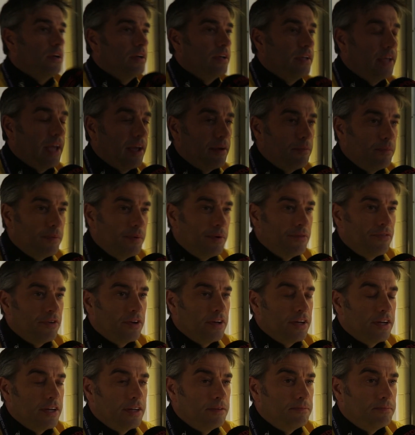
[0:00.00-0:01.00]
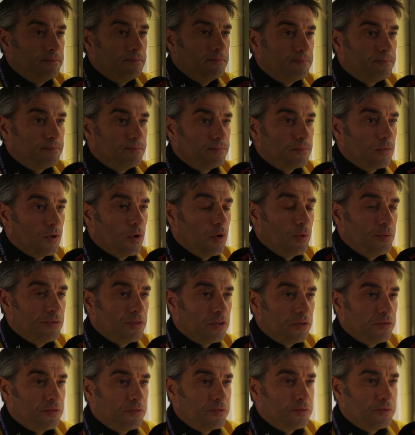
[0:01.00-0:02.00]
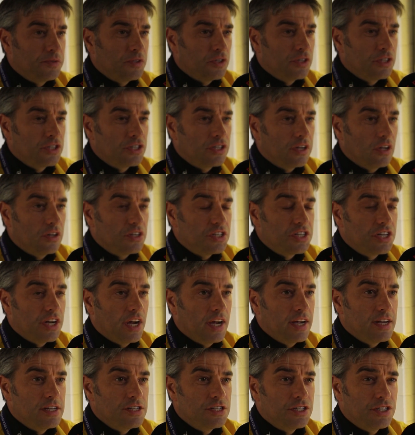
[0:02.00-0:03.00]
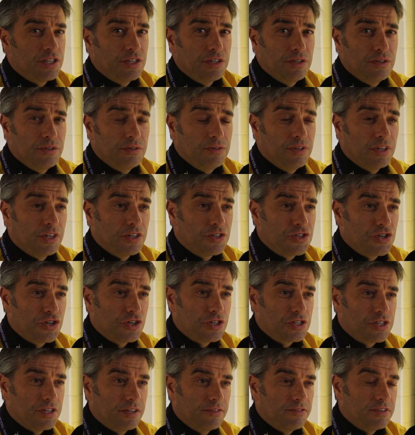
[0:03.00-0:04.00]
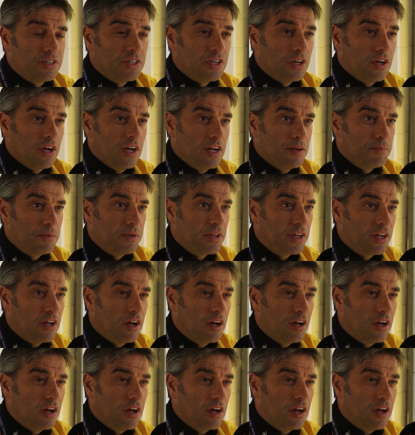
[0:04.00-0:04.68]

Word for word: Yeah, we've um, all we've done we've done a slight change to the construction of the tyre, but the